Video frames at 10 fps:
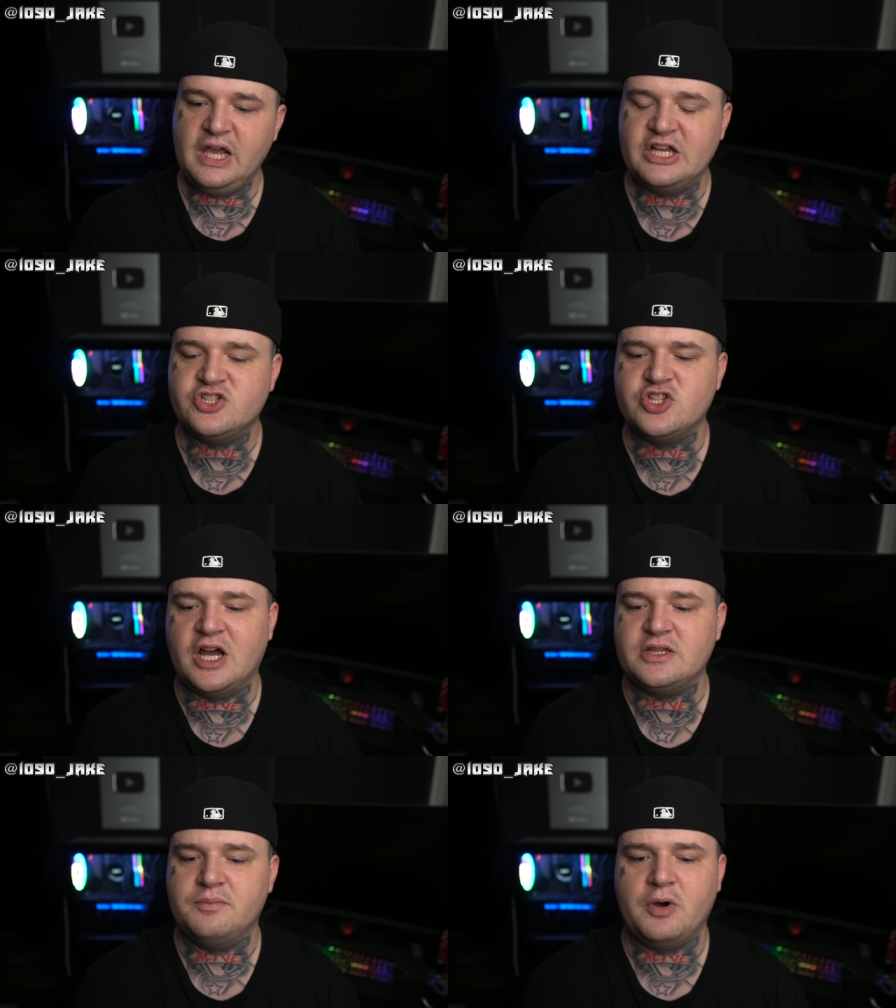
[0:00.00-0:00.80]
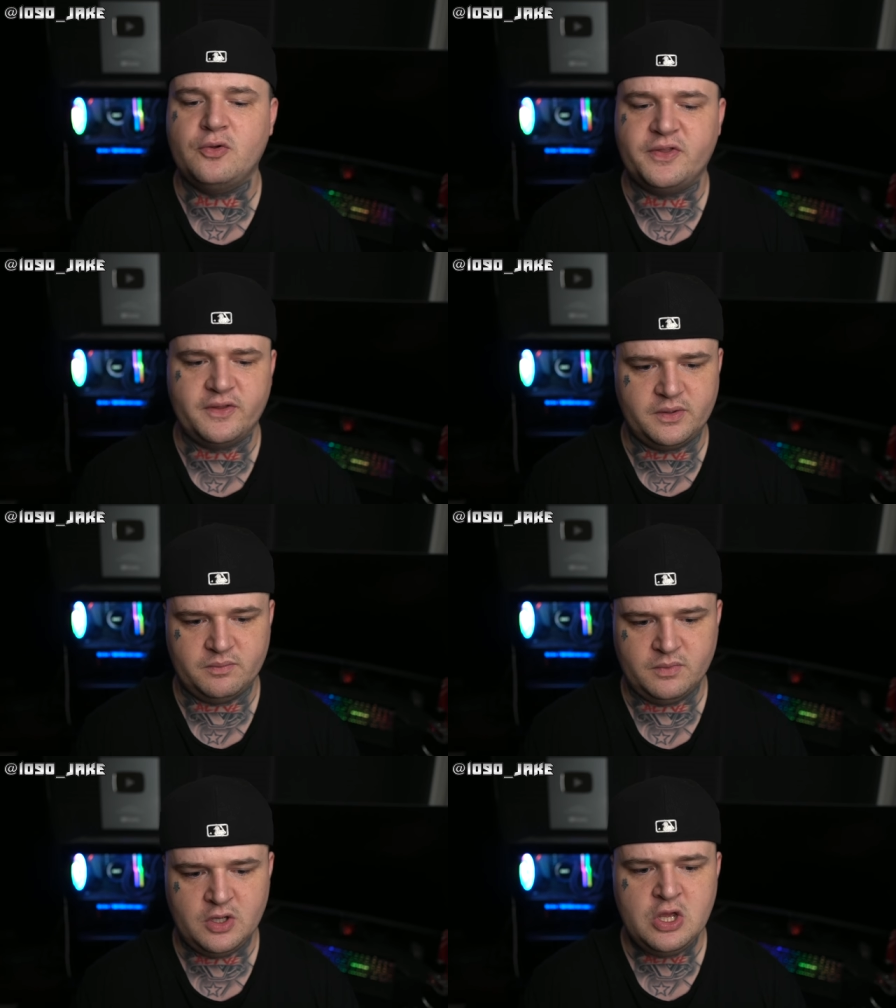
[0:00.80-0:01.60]
and shot the both of them.
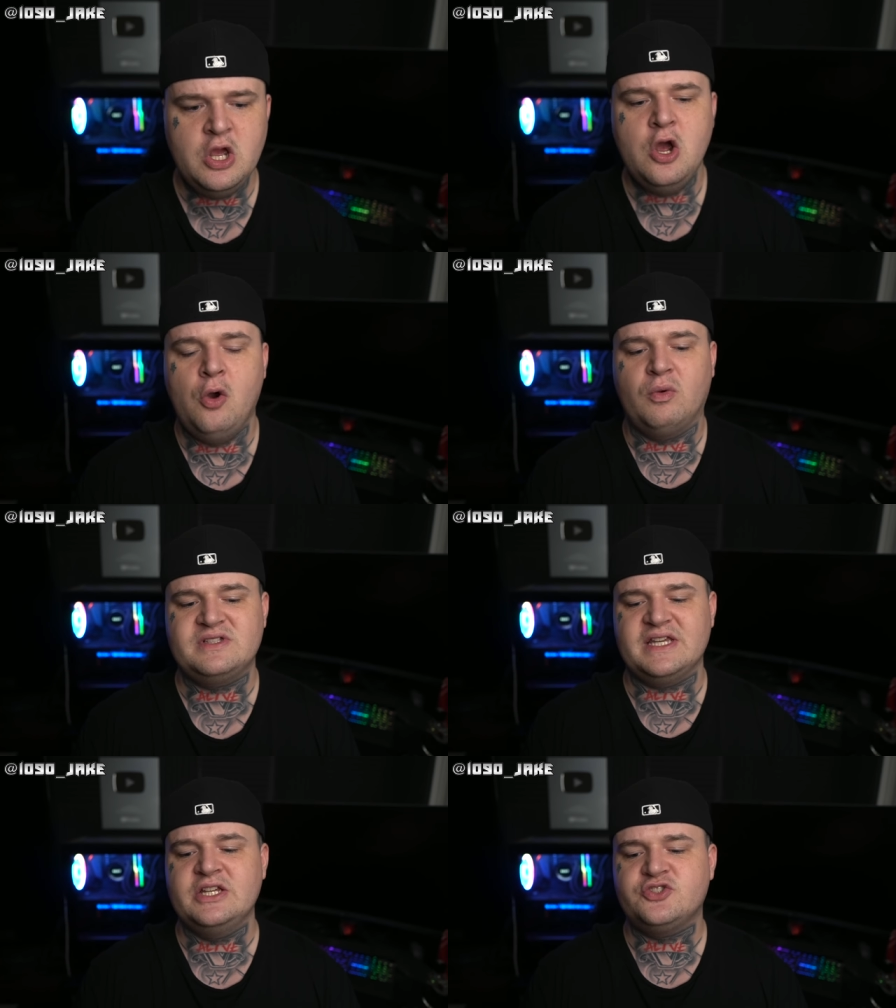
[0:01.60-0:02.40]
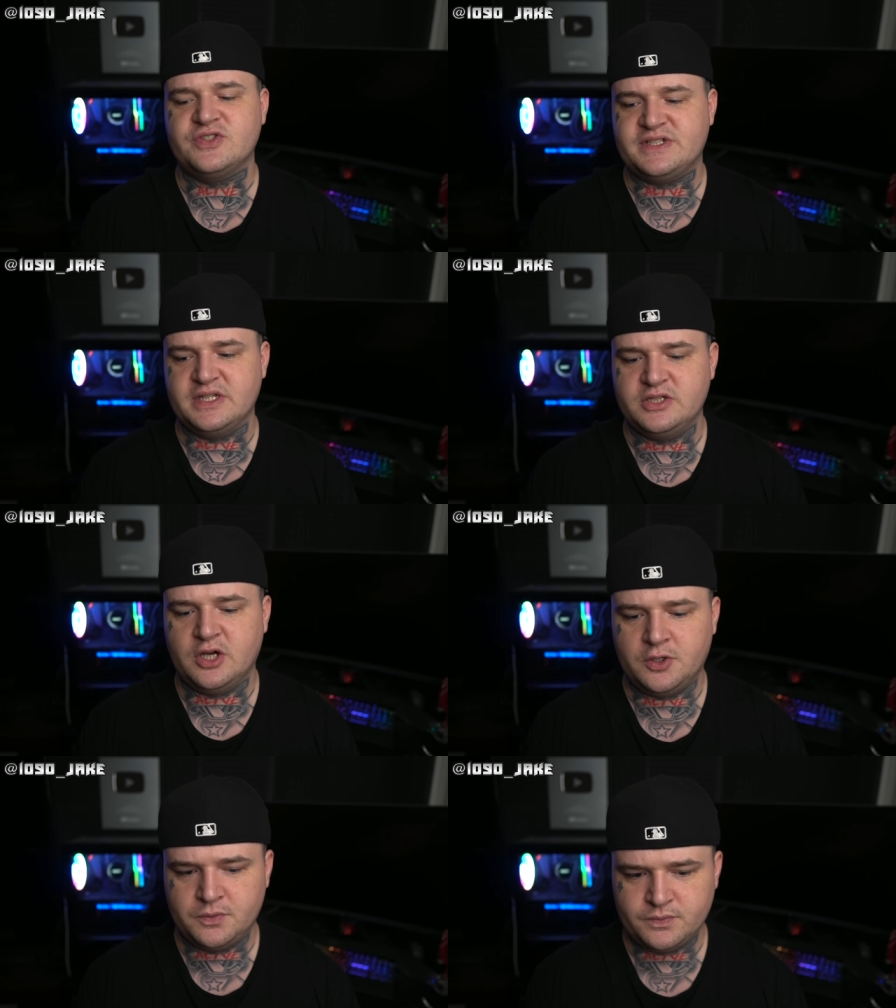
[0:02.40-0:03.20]
What's interesting
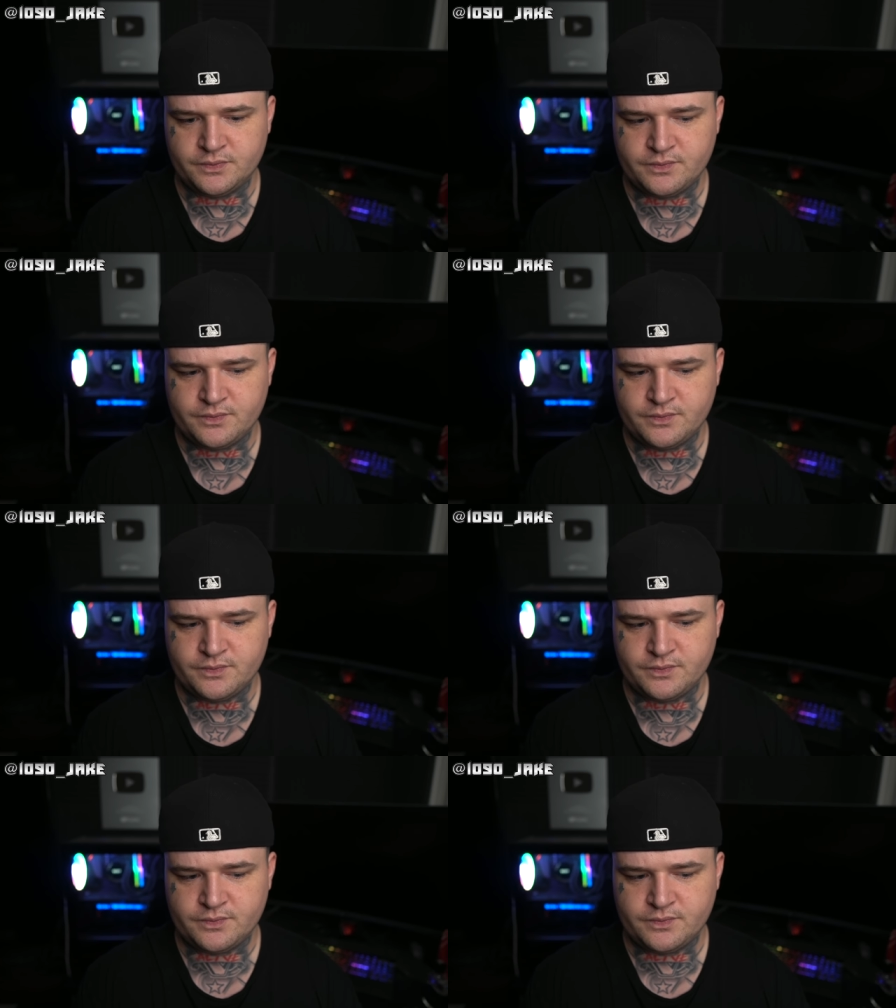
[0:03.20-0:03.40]
though,